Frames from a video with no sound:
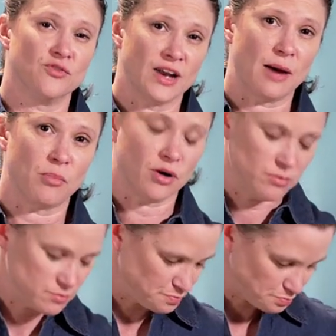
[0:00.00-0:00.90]
flapper.
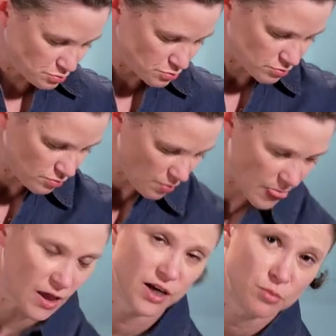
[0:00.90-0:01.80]

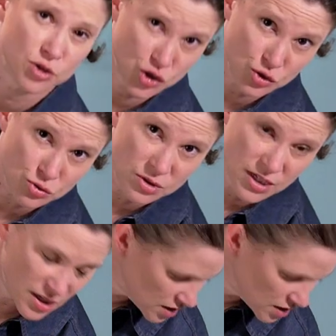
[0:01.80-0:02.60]
Number two,